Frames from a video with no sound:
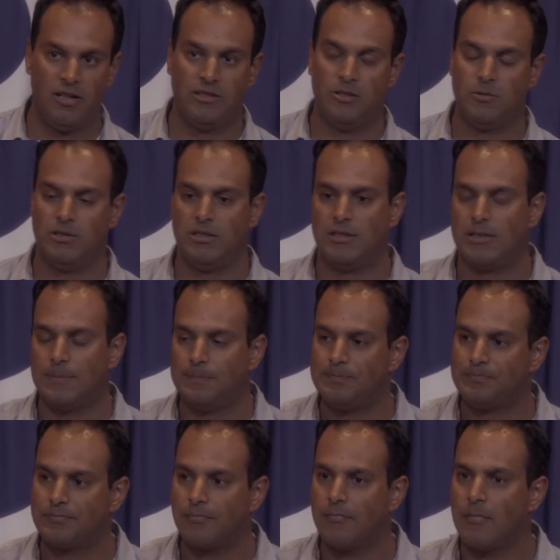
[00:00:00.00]
Or in other words,
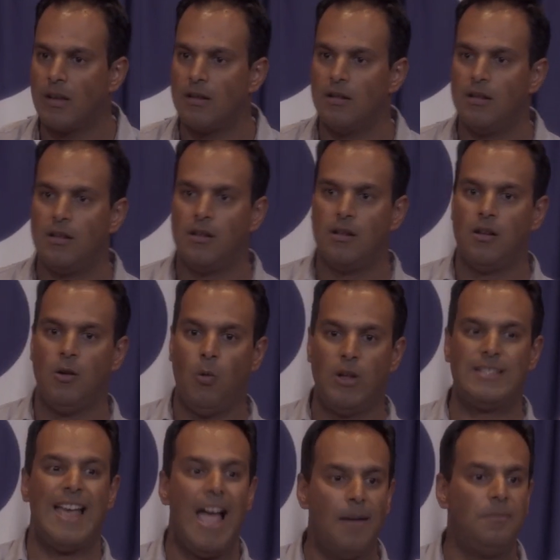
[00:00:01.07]

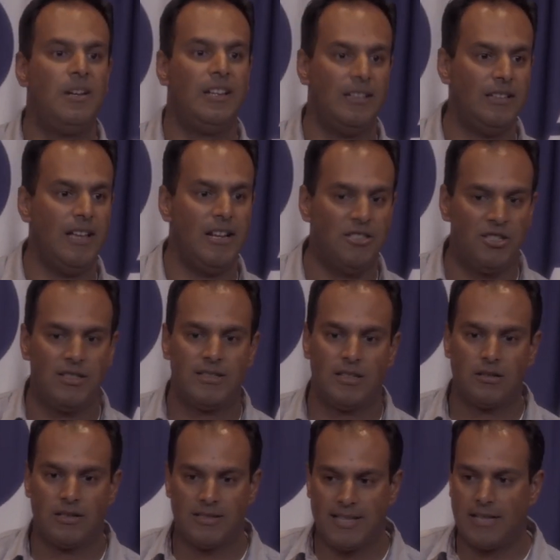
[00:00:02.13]
what's happening in the energy
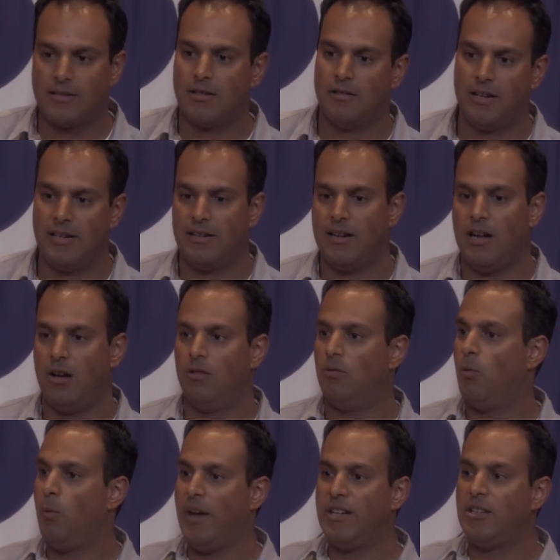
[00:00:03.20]
sector right now?
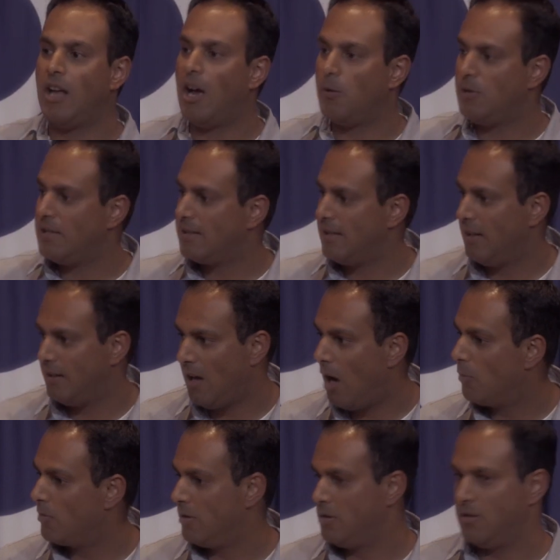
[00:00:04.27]
Where are we seeing
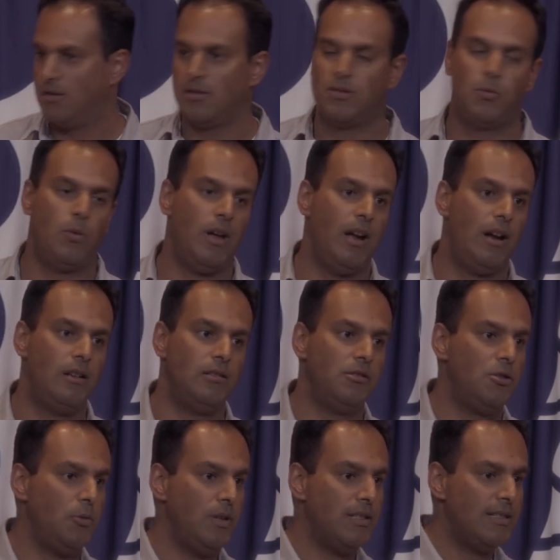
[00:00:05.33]
outages? Where
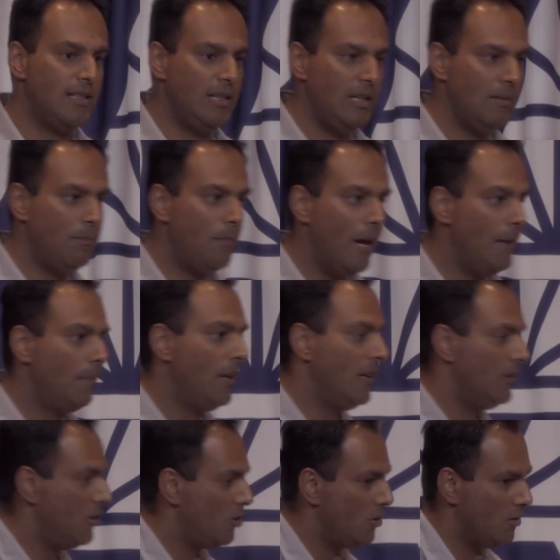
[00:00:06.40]
do we see
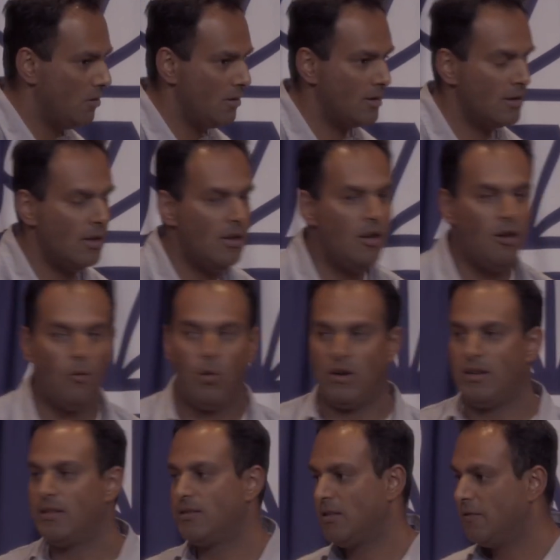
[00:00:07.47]
pipeline issues?
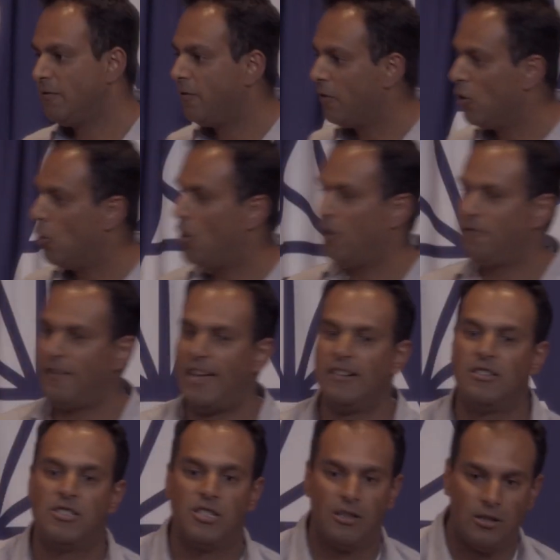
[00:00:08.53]
What does the flow of
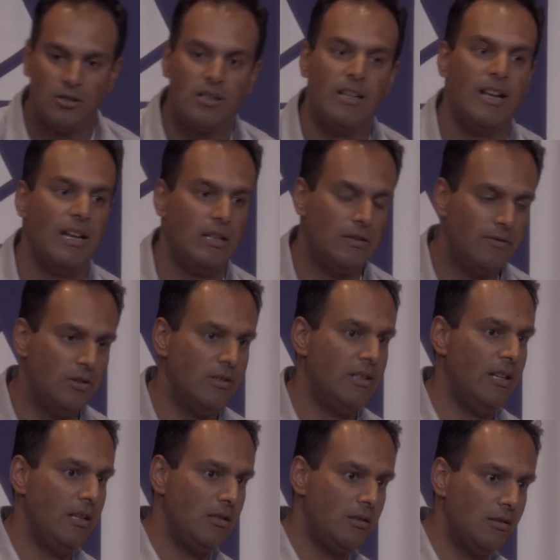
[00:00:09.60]
energy look like for the
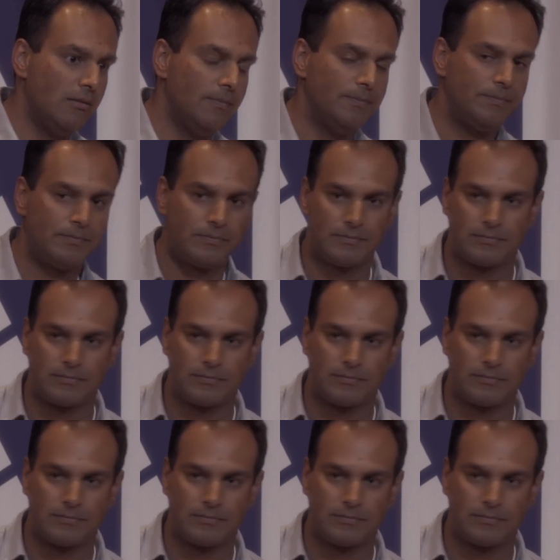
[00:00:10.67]
nation?